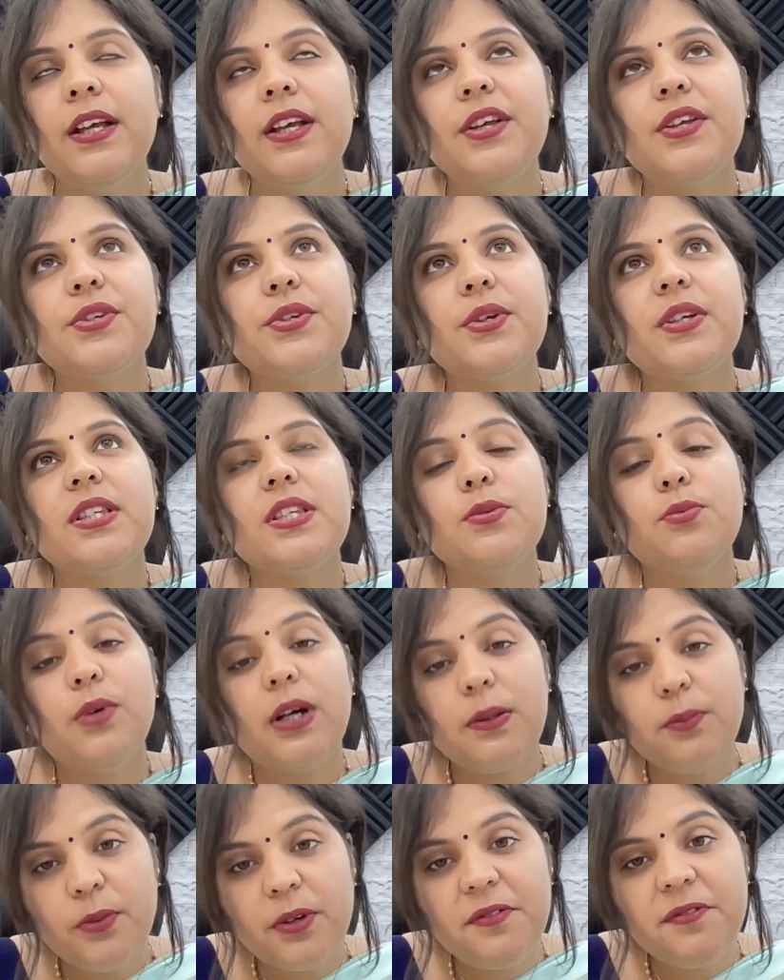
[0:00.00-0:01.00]
So it's
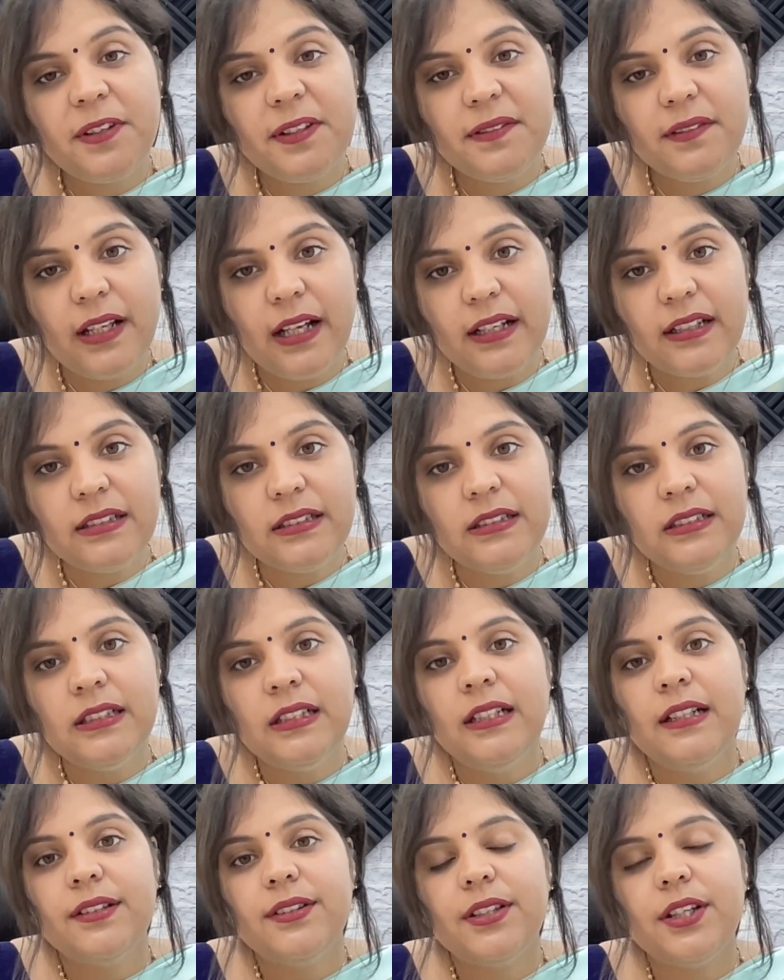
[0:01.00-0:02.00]
1.5 lakhs
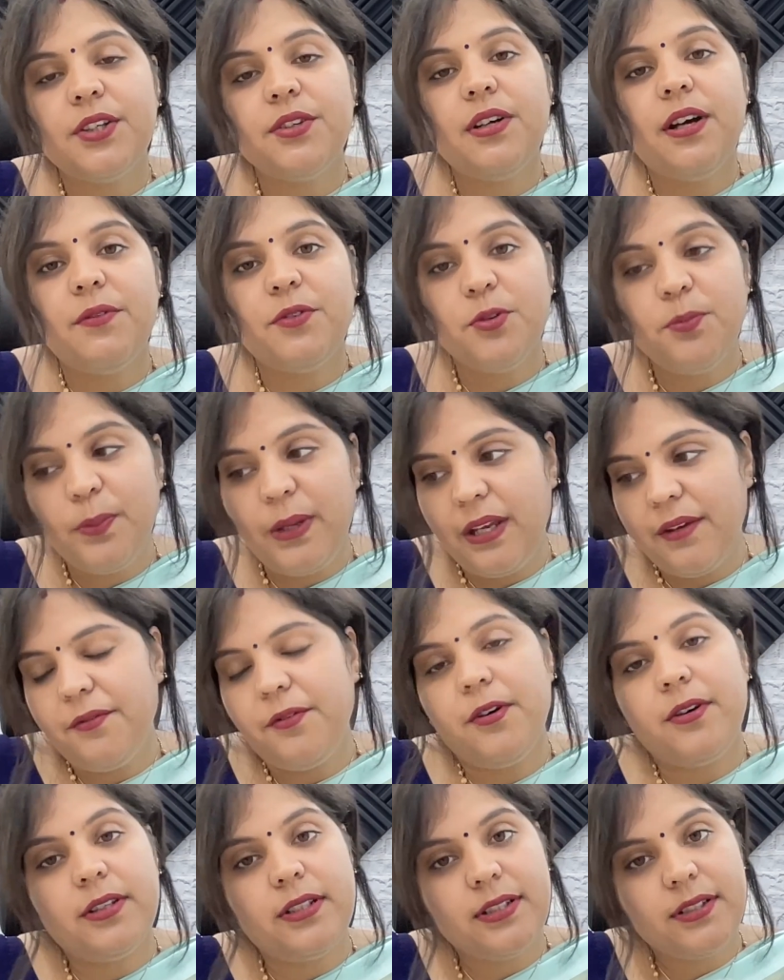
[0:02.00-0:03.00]
that you have to pay
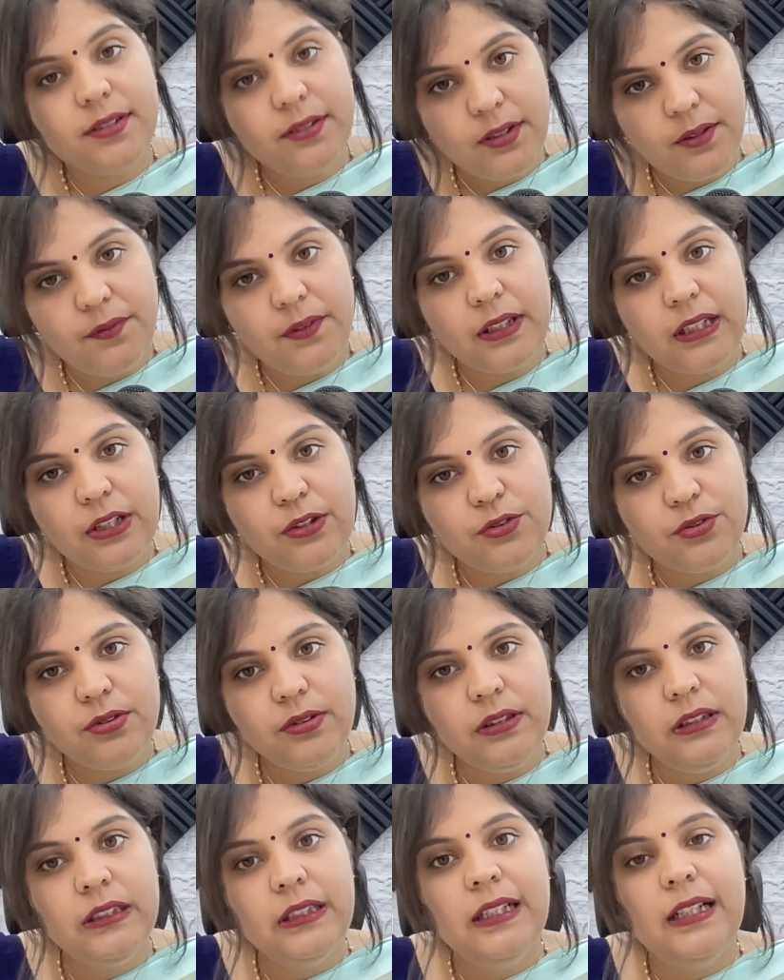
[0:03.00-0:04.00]
for the certification,
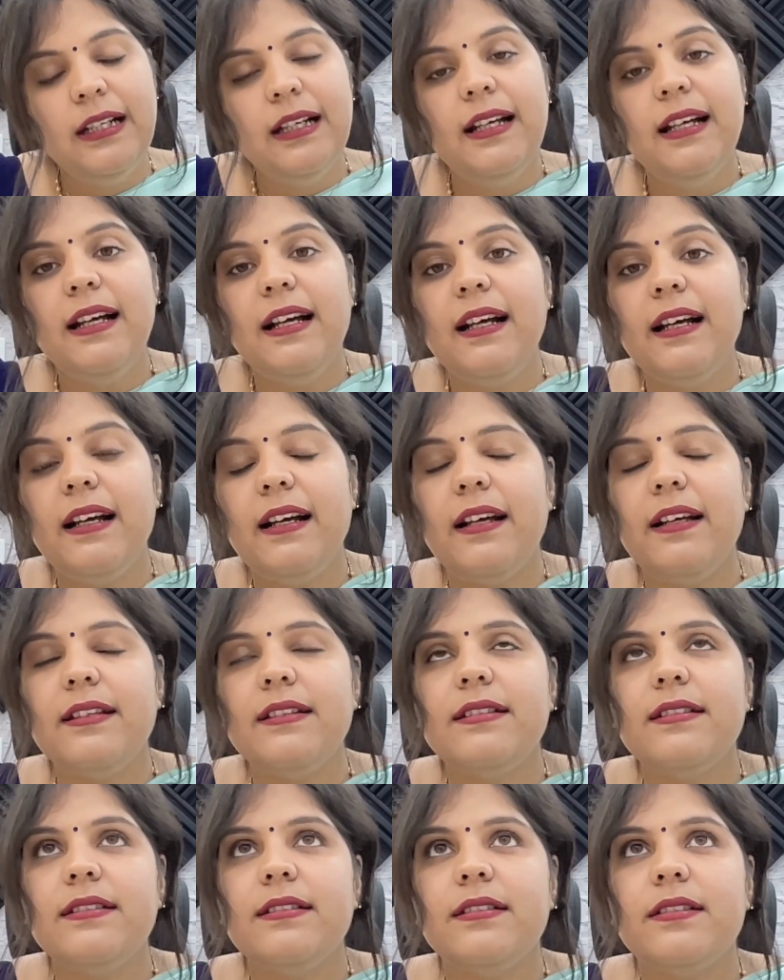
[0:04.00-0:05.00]

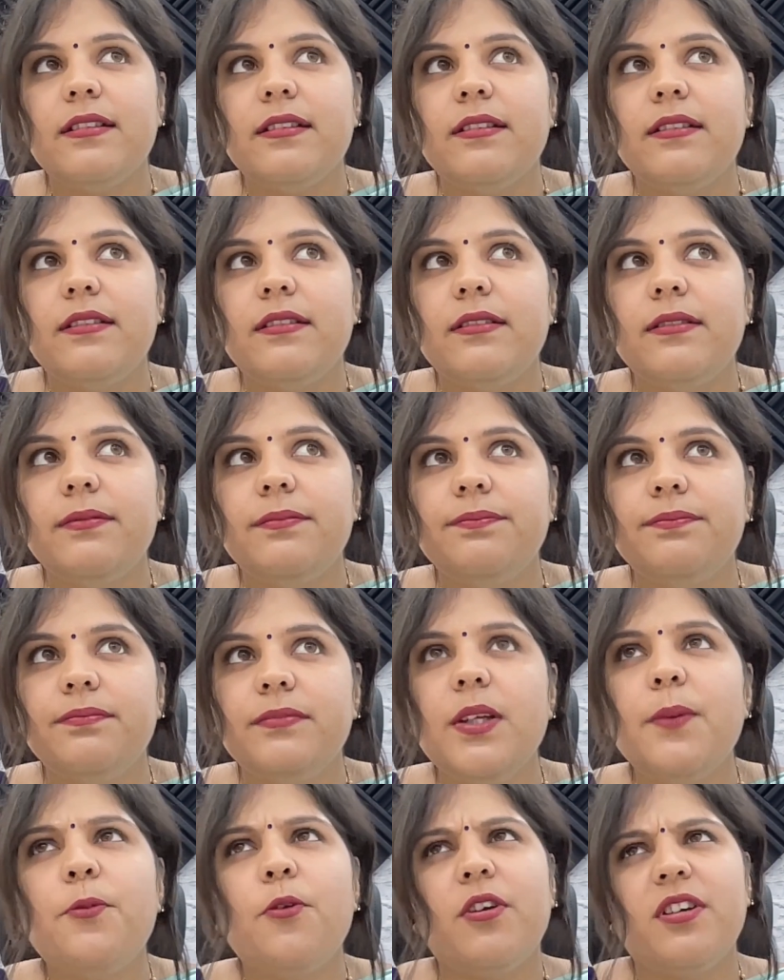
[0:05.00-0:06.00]
and
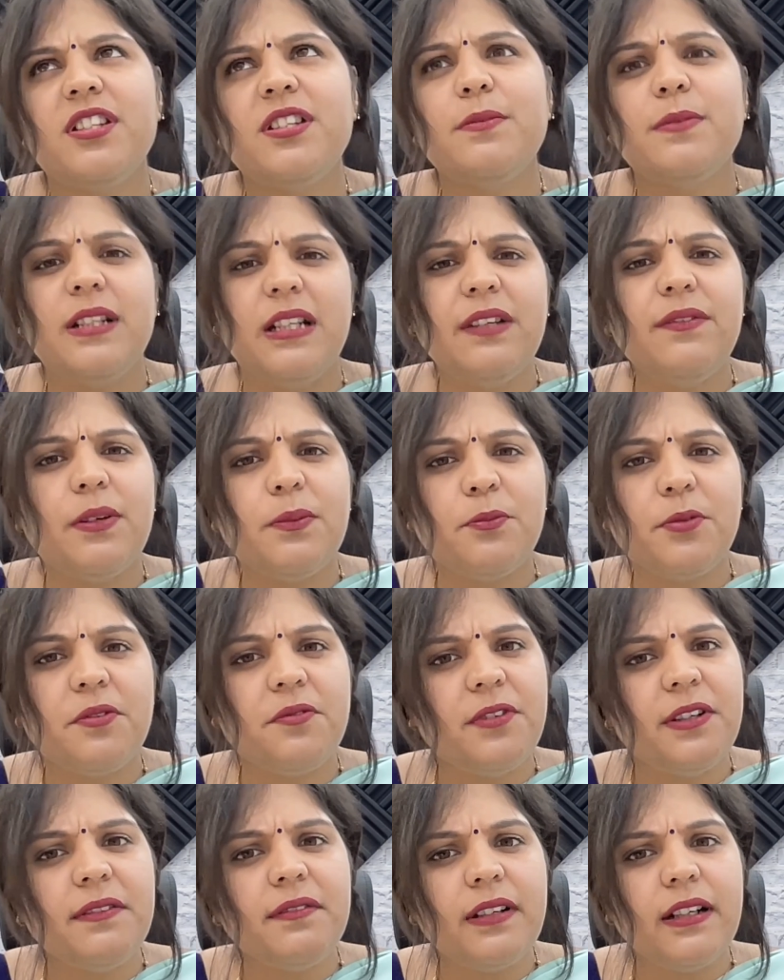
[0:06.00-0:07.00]
approximately
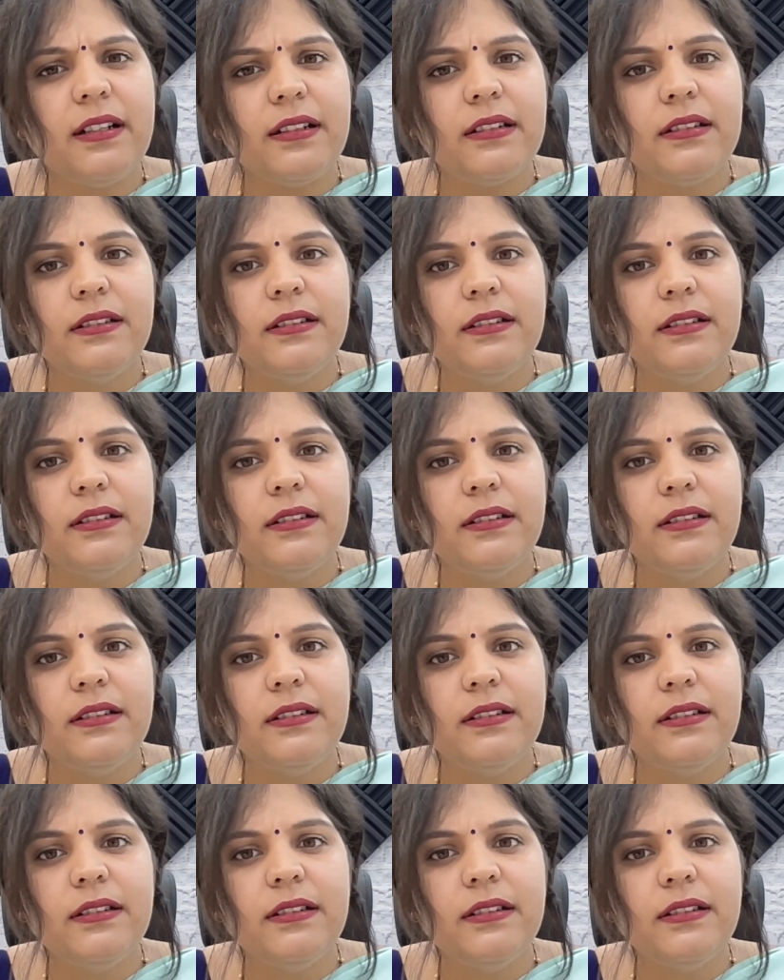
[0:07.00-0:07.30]
1.5 lakh.